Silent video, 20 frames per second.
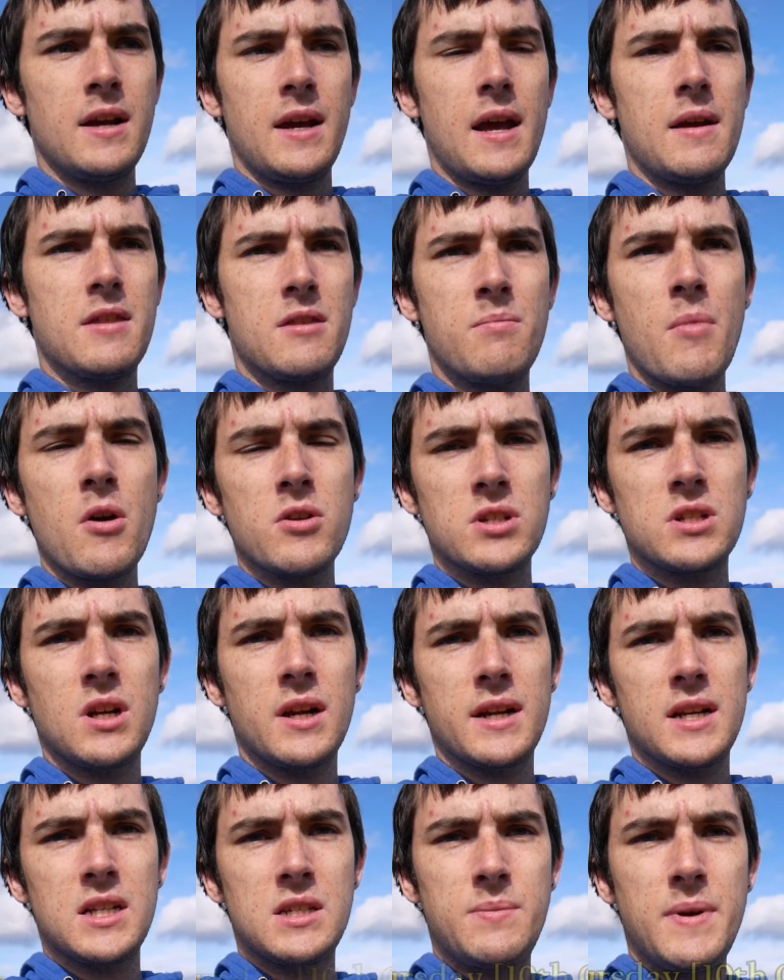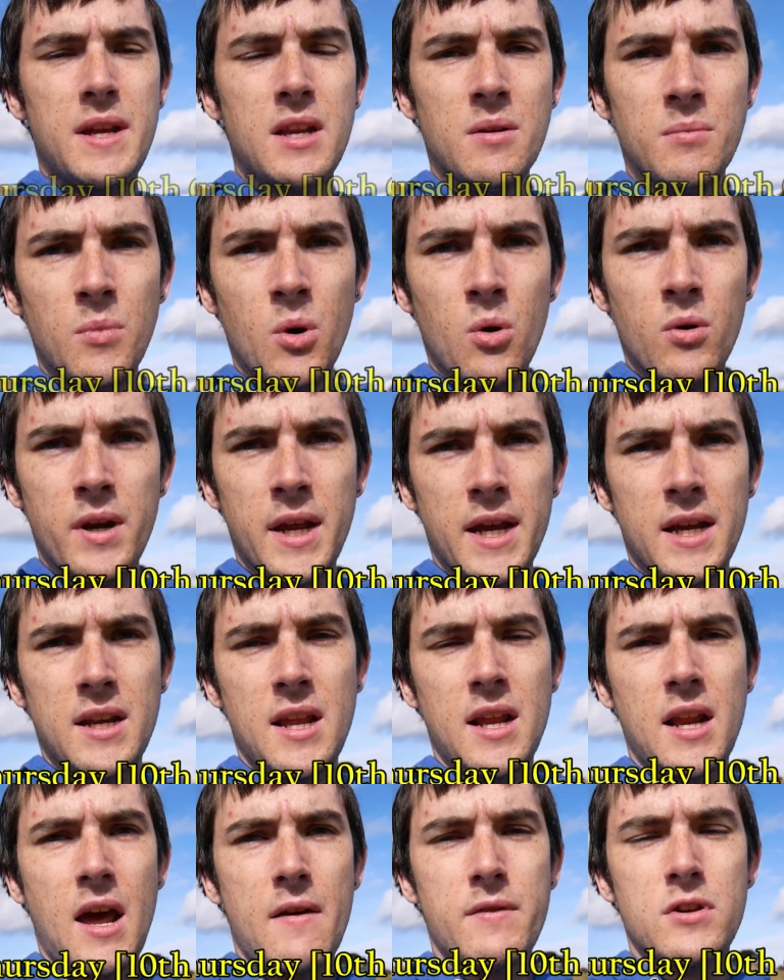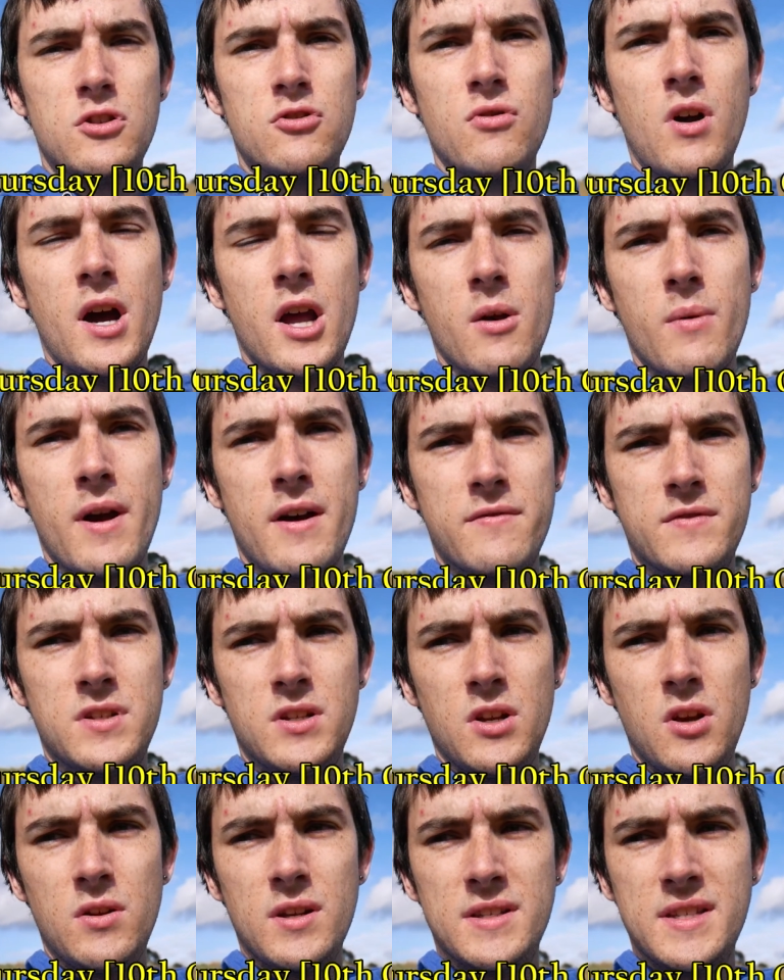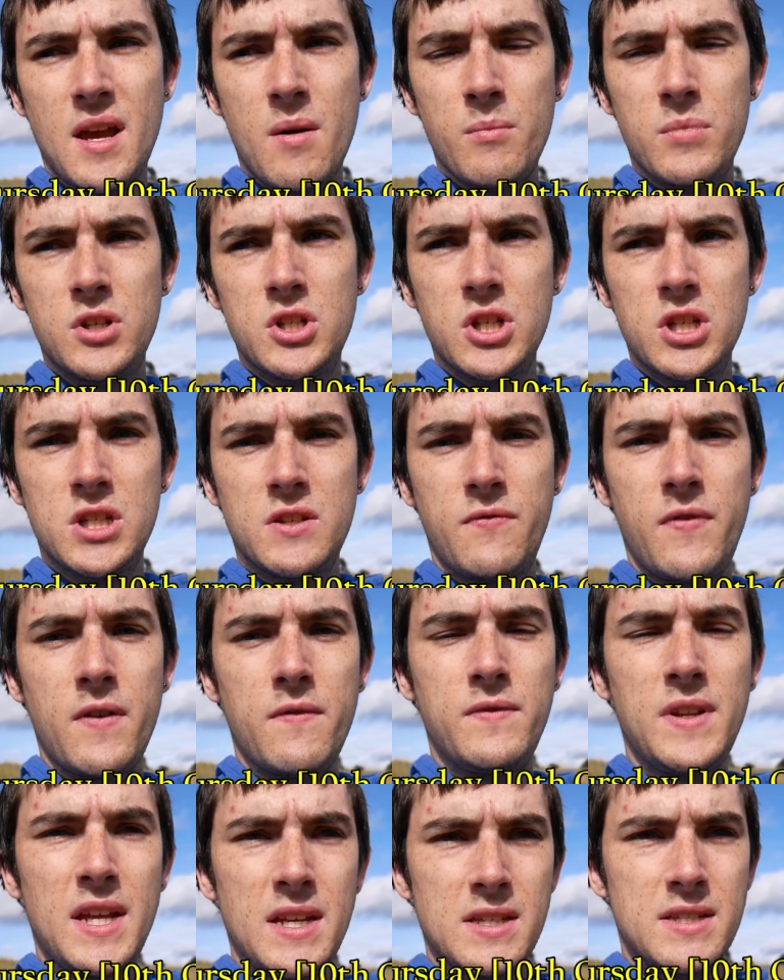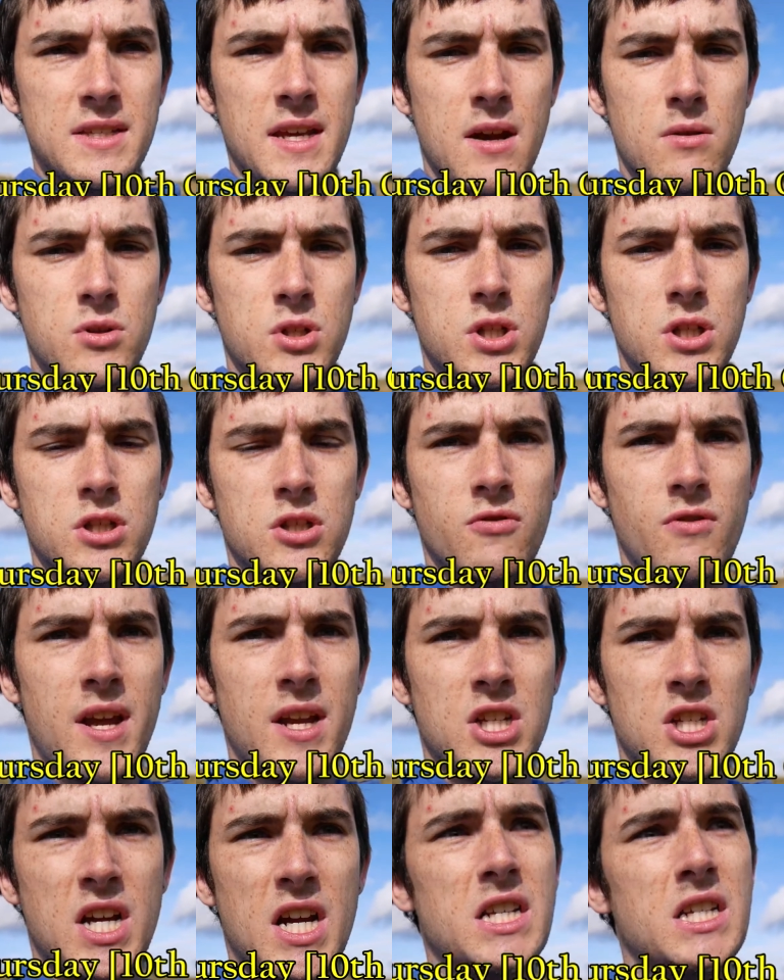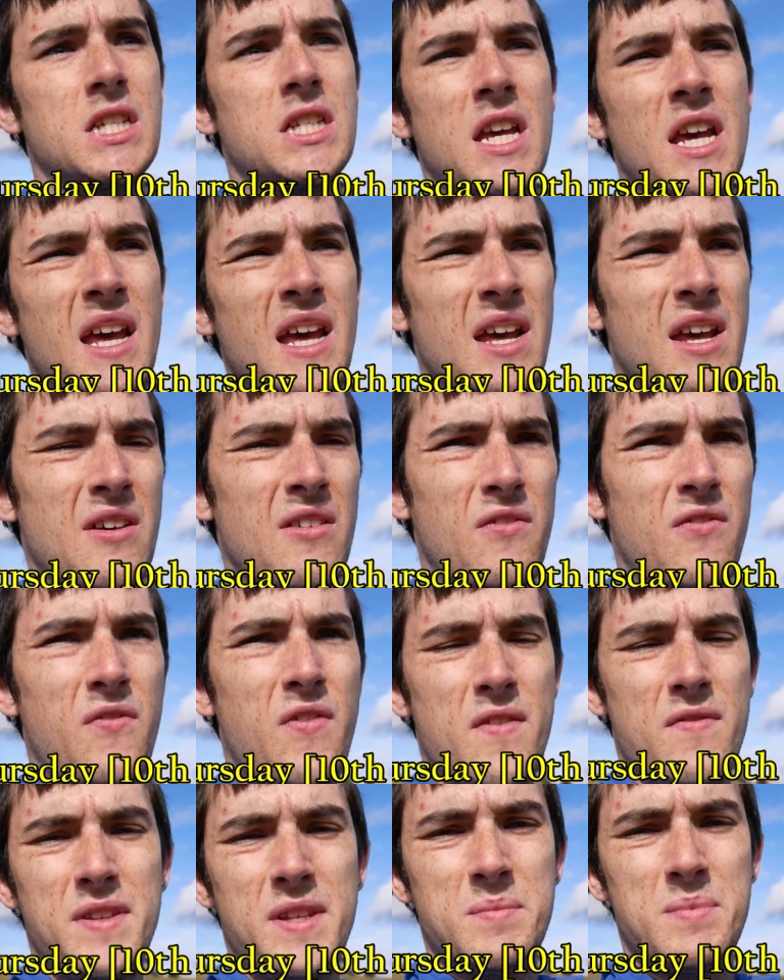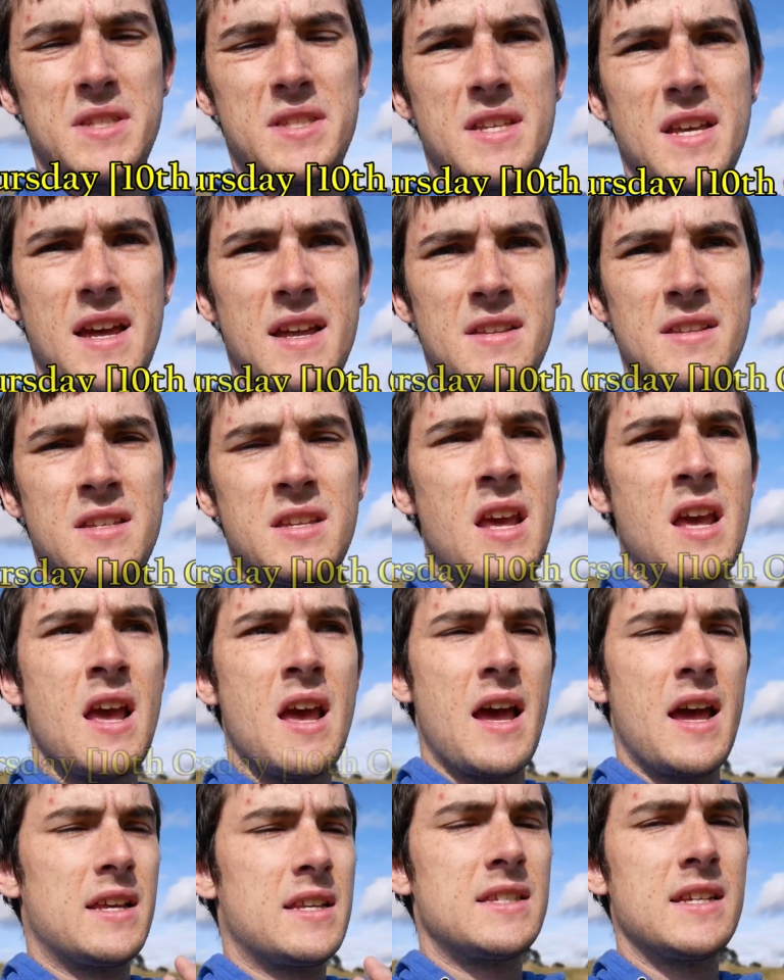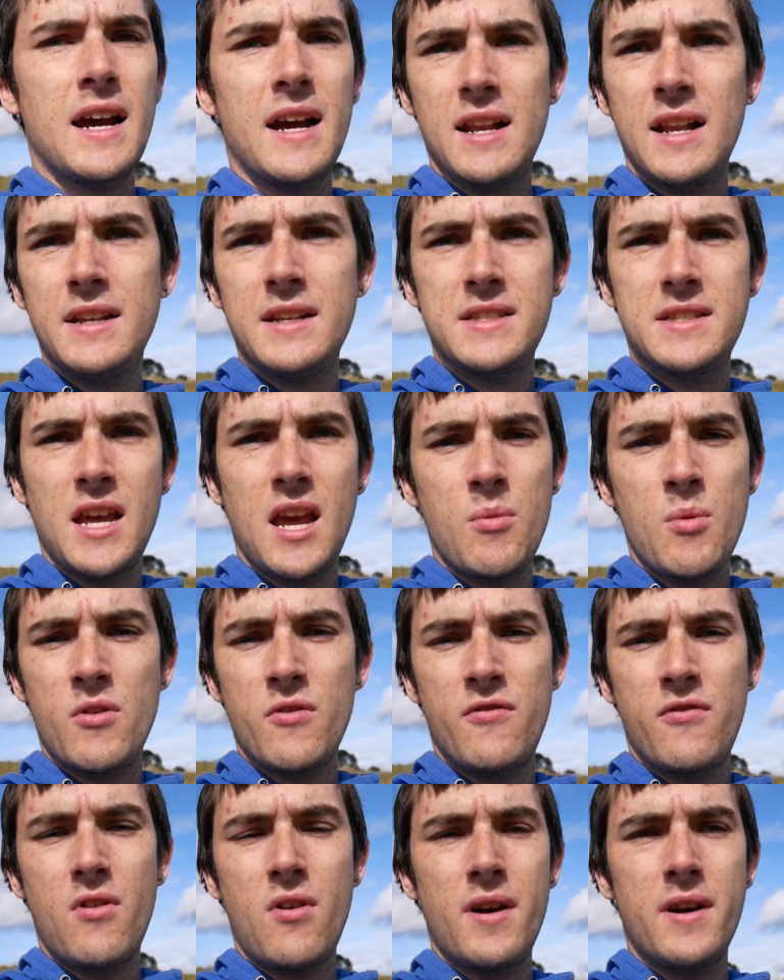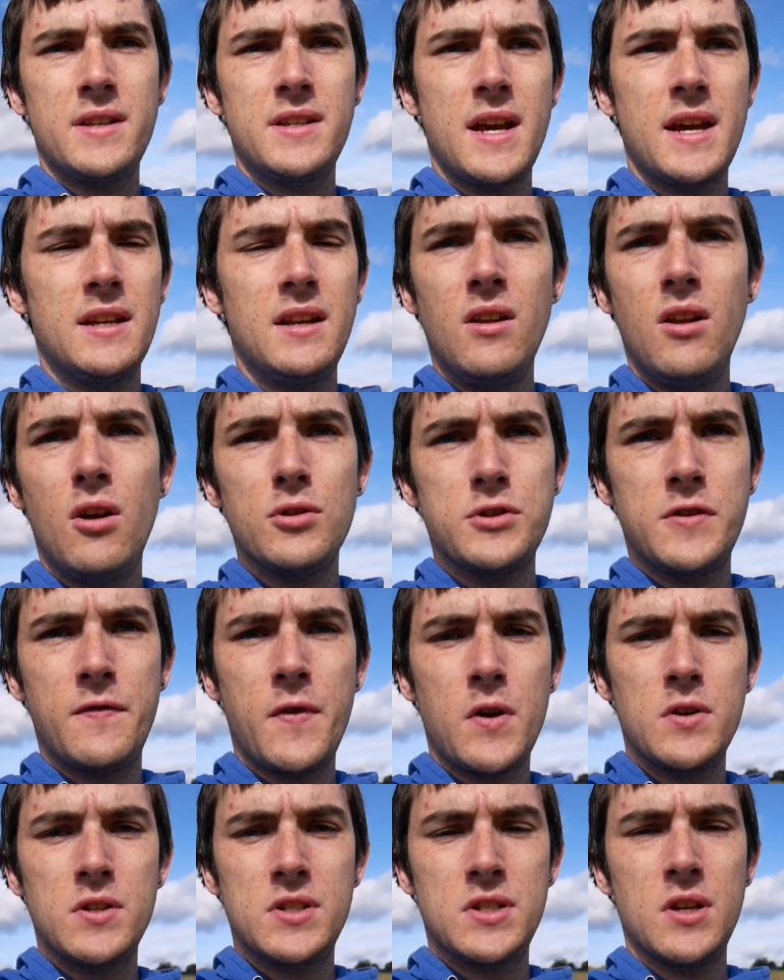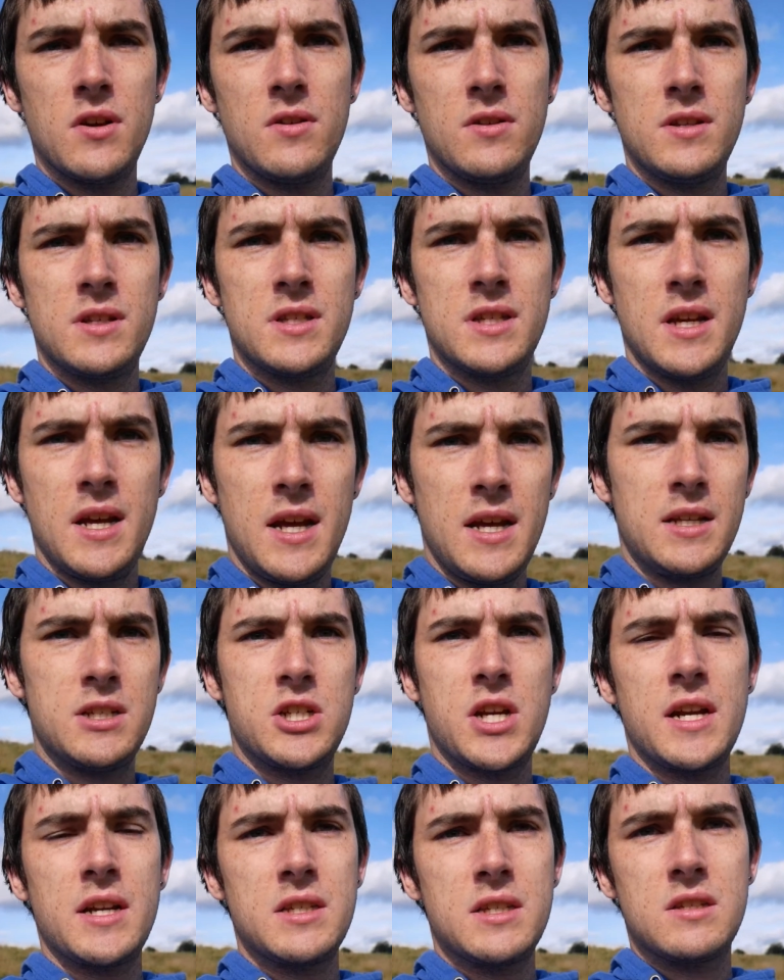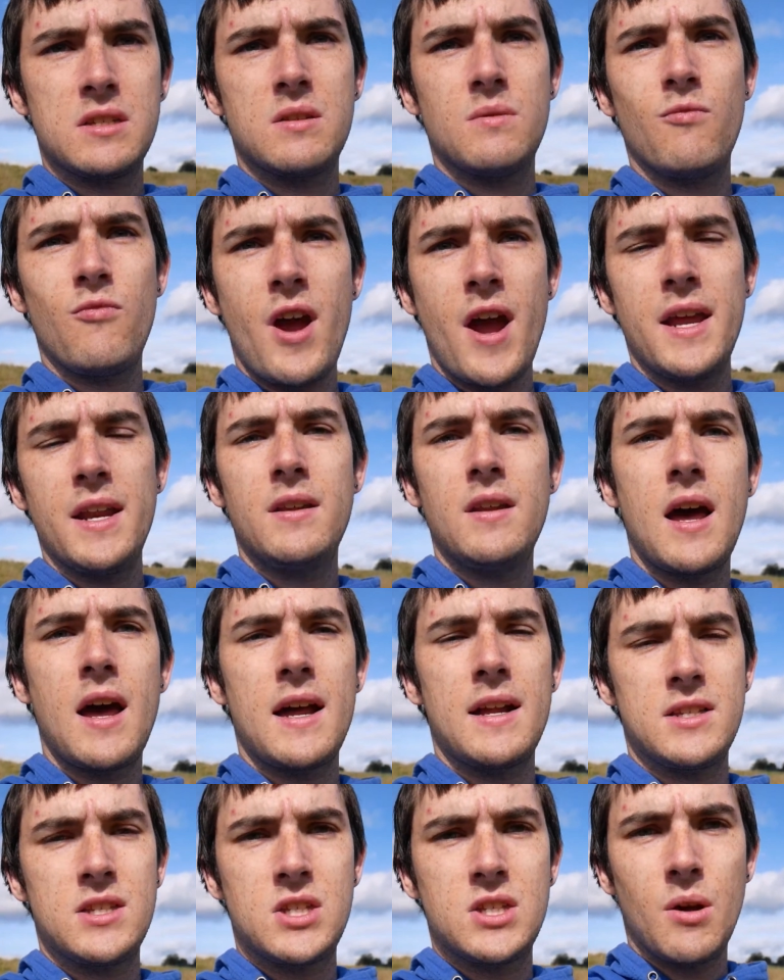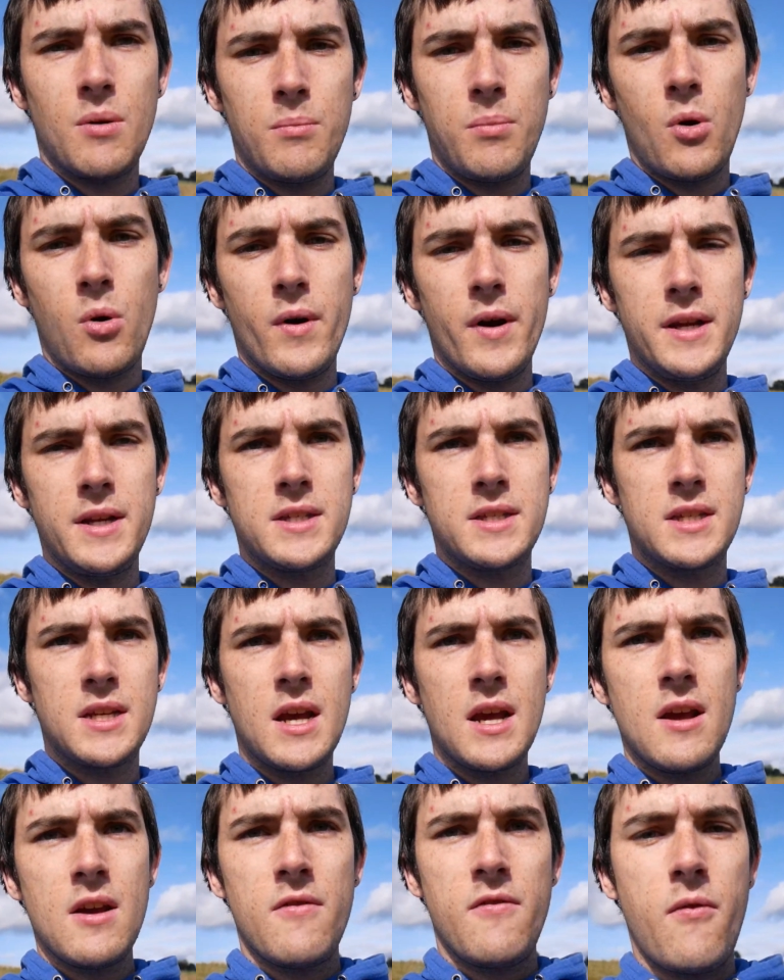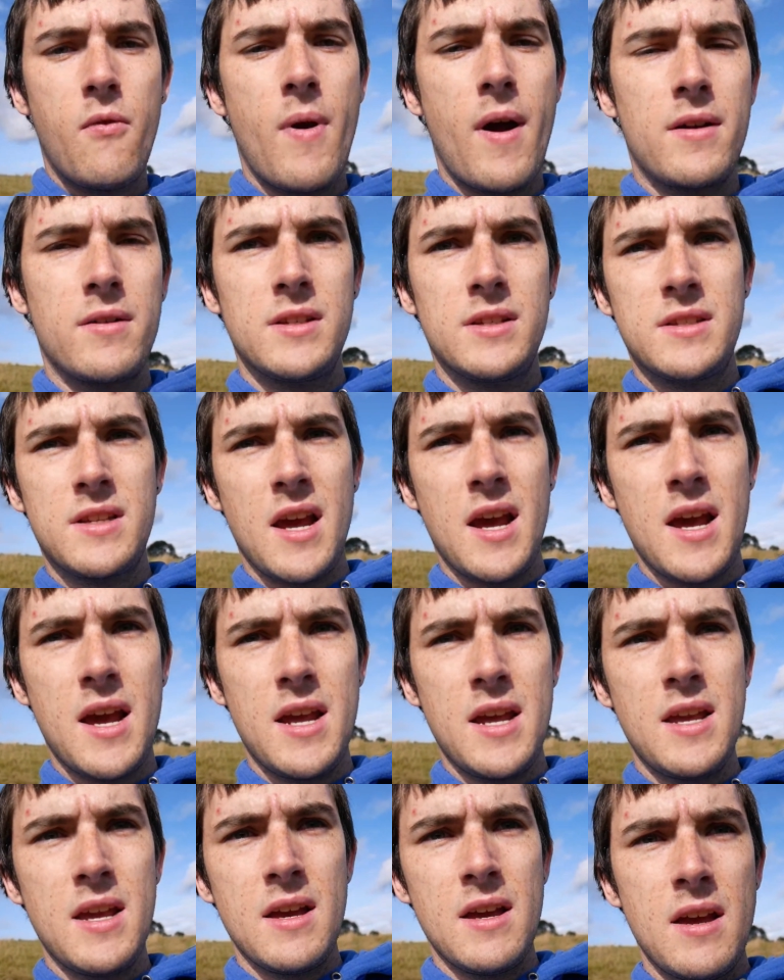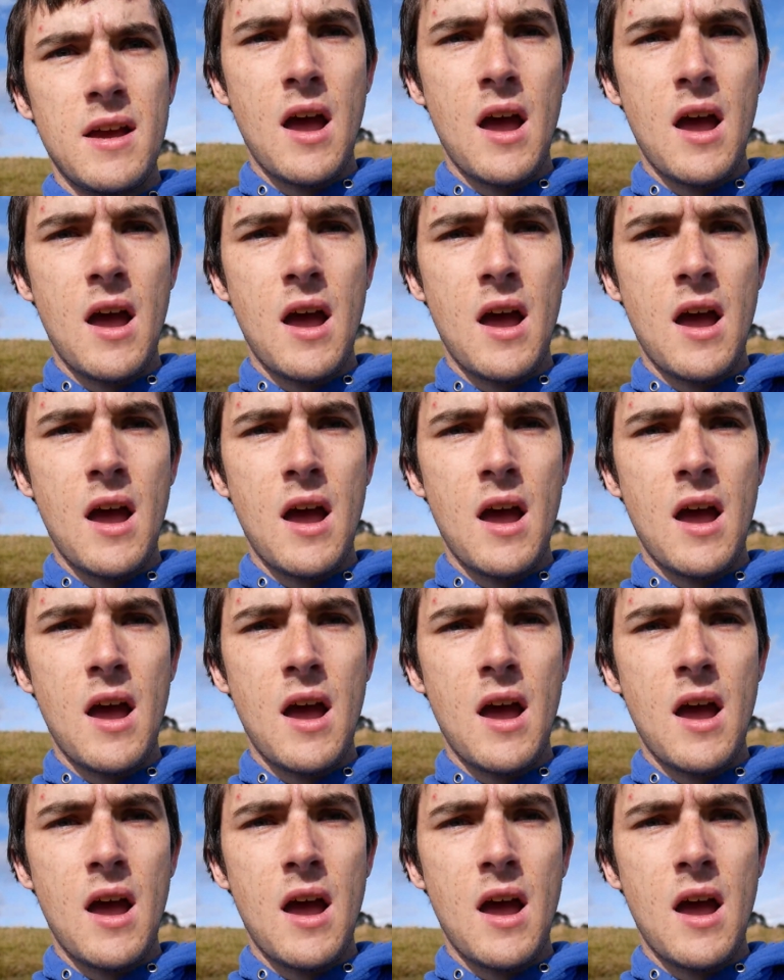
It's most likely to be in the morning, and then have a drier afternoon. Temperatures 15 Celsius, the rain chance 50%. Exactly the same on Friday, lots of uncertainty. Chance of some rain at some point throughout the day.